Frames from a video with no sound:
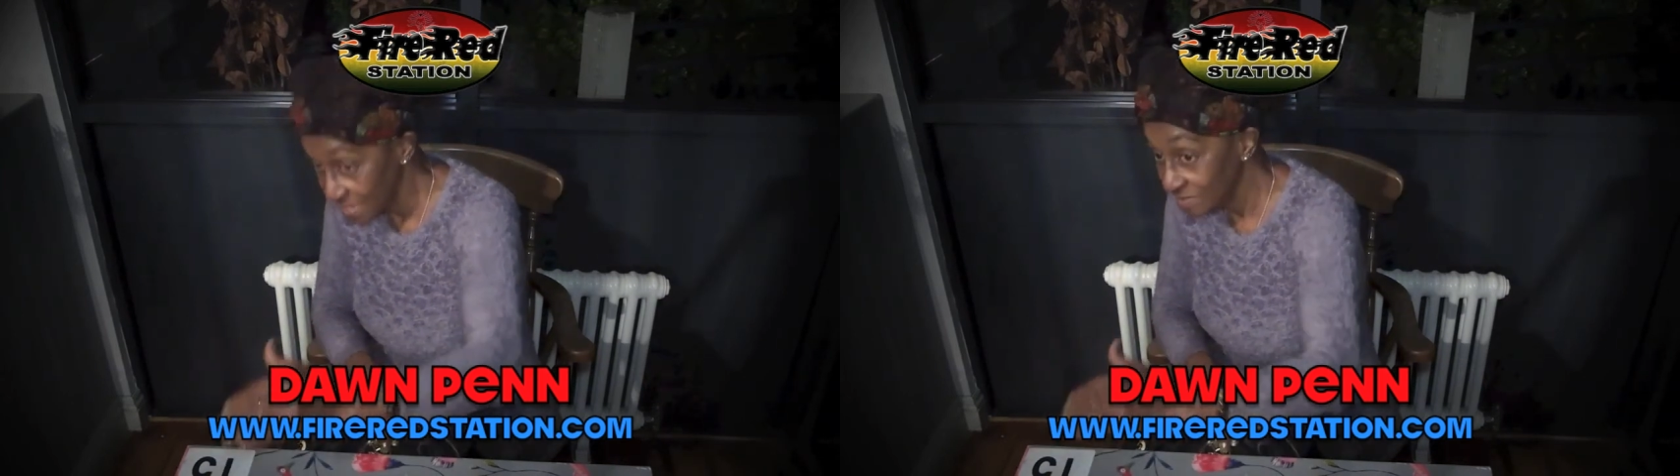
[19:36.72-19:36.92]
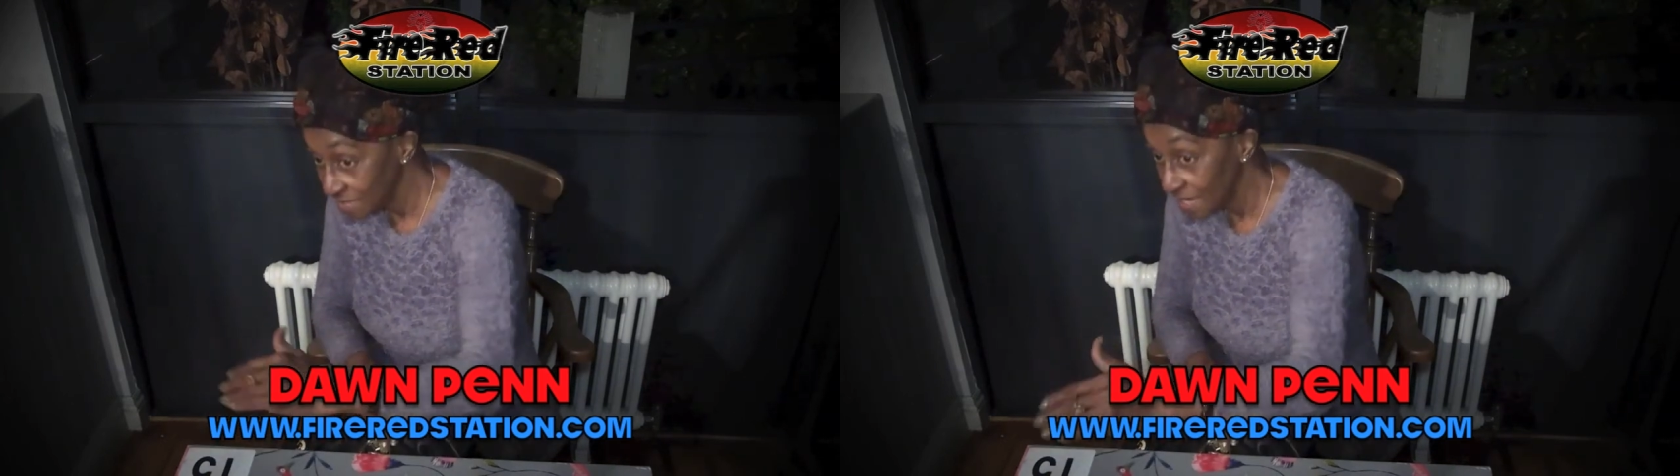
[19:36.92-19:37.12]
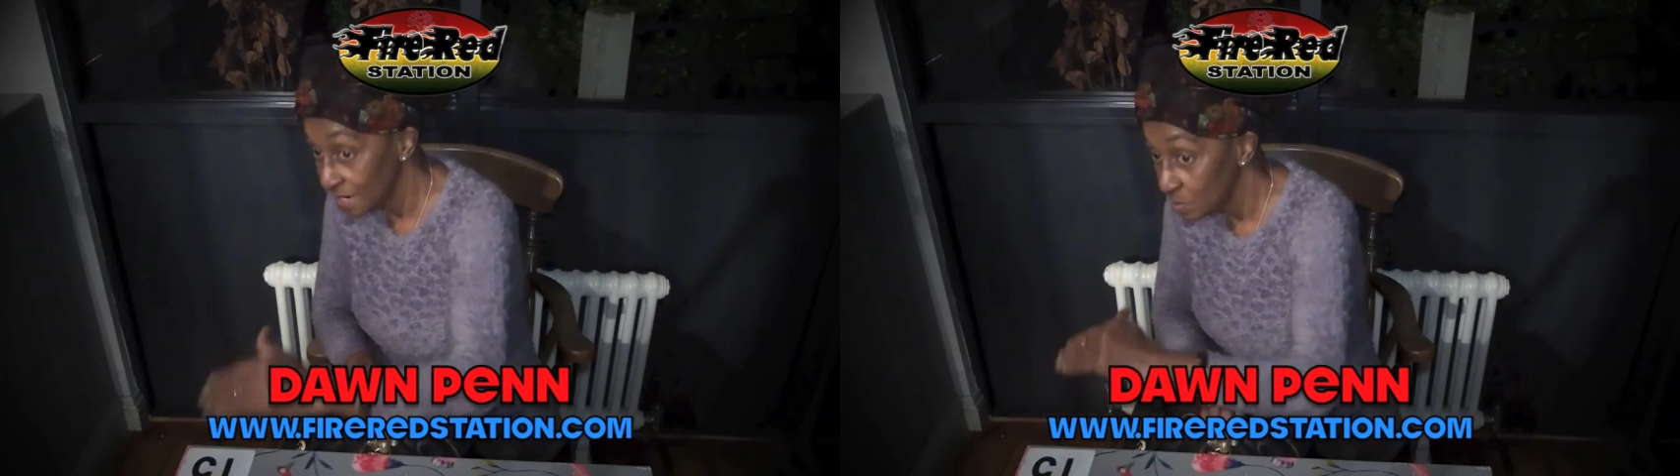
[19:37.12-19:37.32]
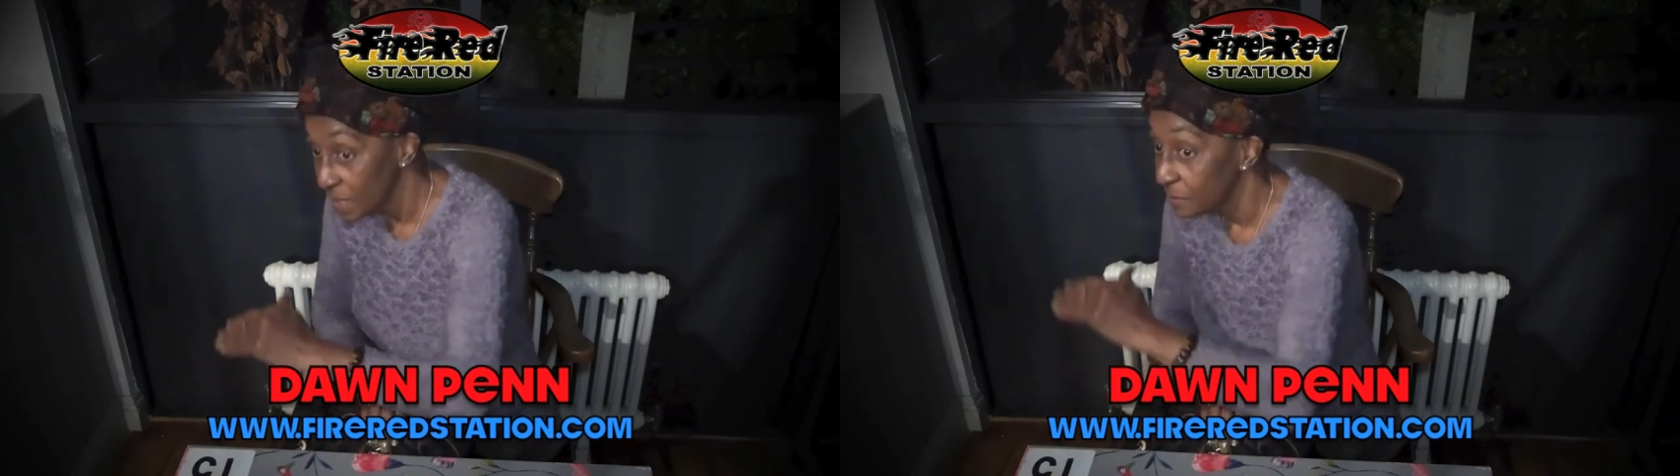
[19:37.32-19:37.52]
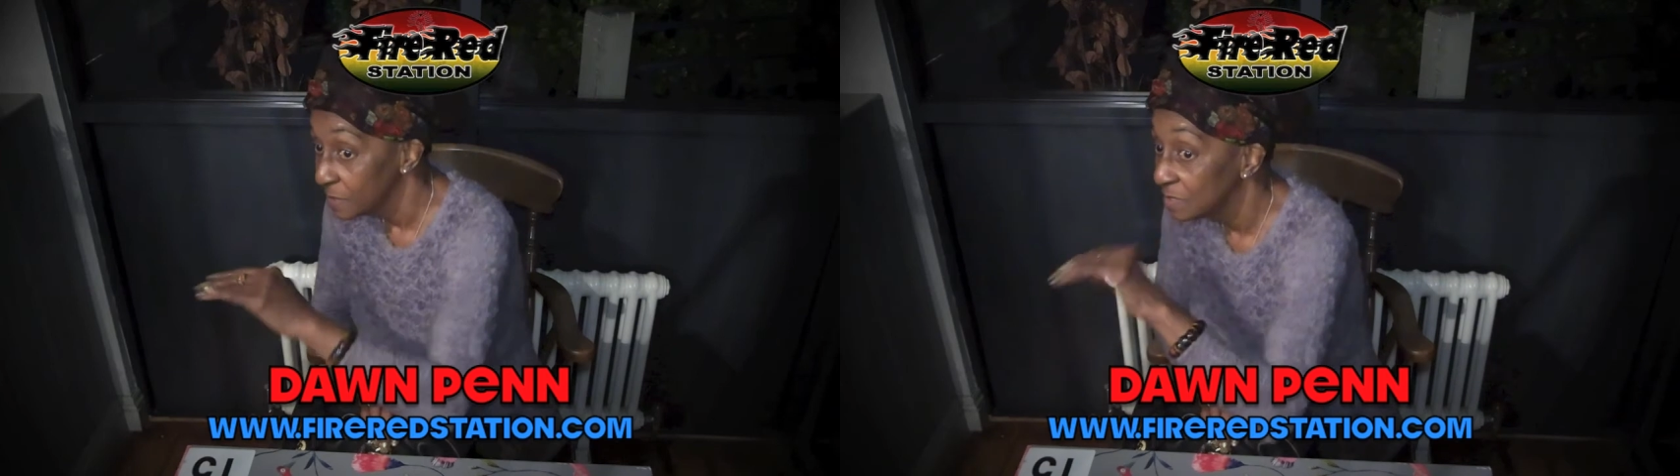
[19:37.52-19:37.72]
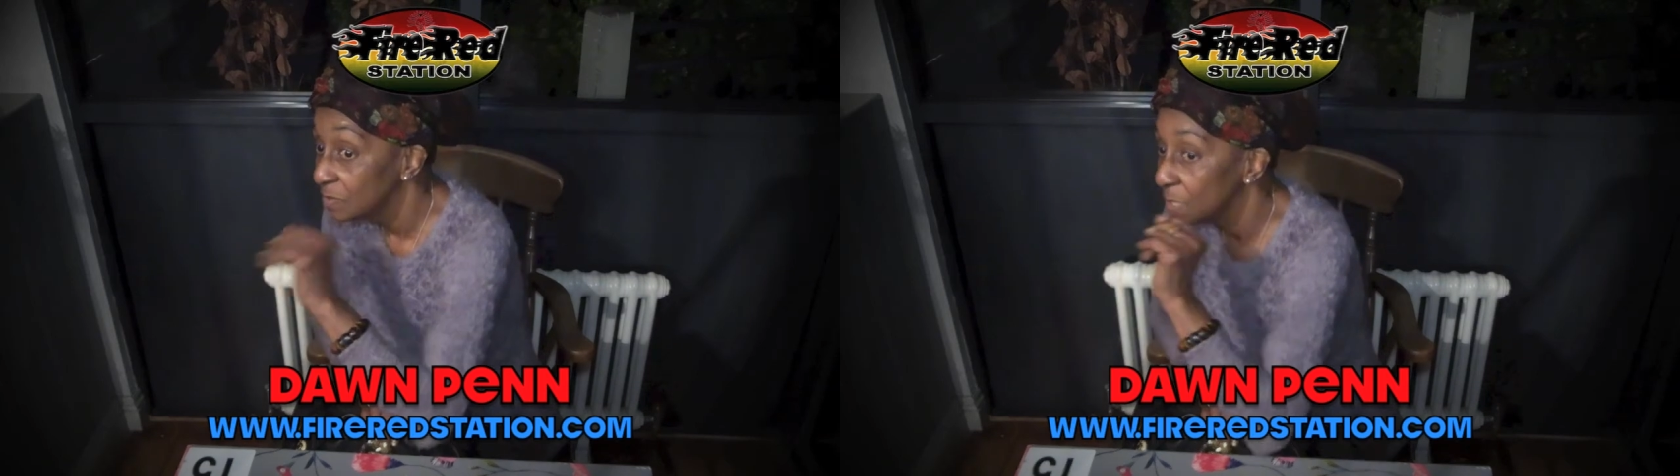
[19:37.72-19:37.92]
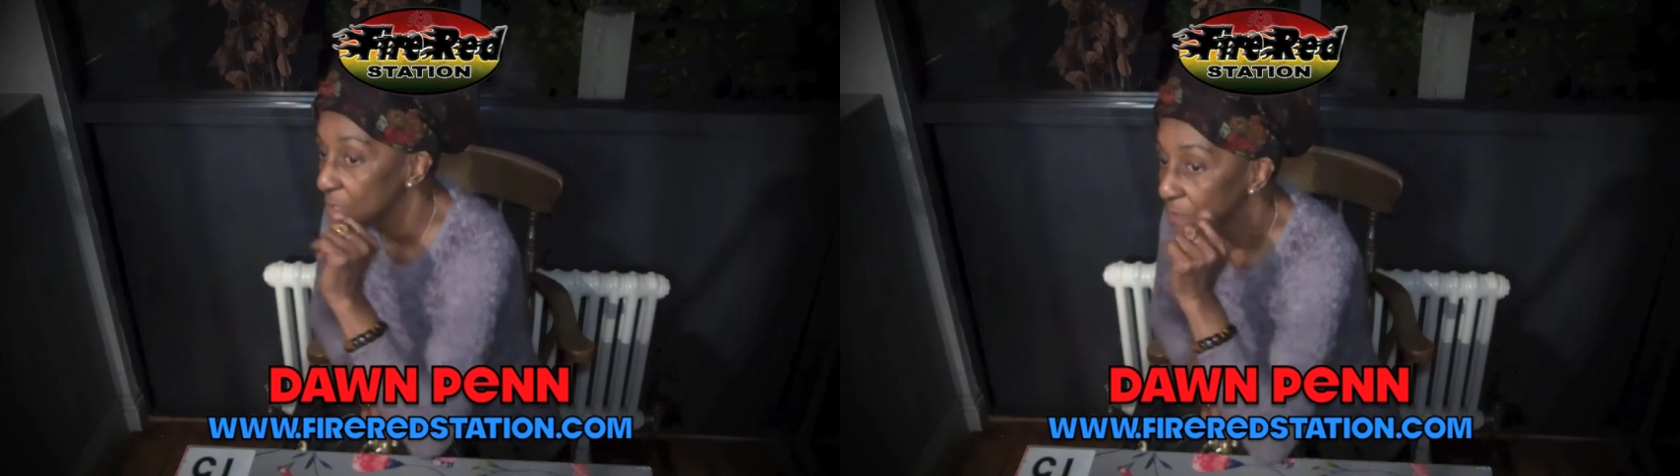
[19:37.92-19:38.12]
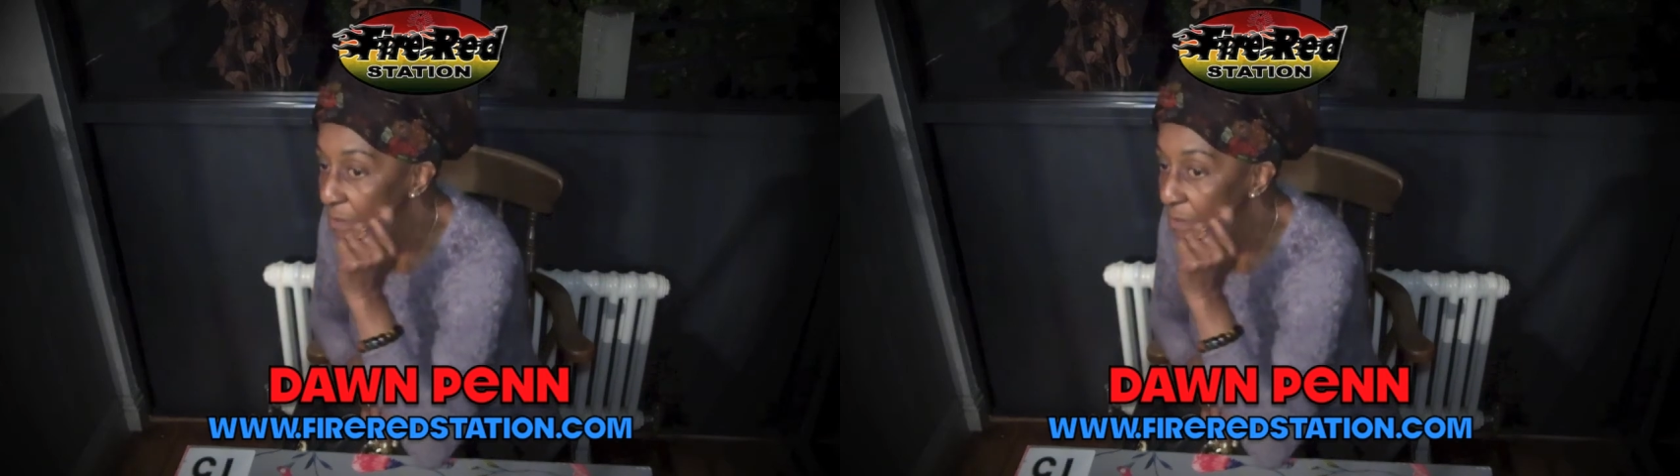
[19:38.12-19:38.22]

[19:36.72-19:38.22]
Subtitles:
inside of the Bible as well.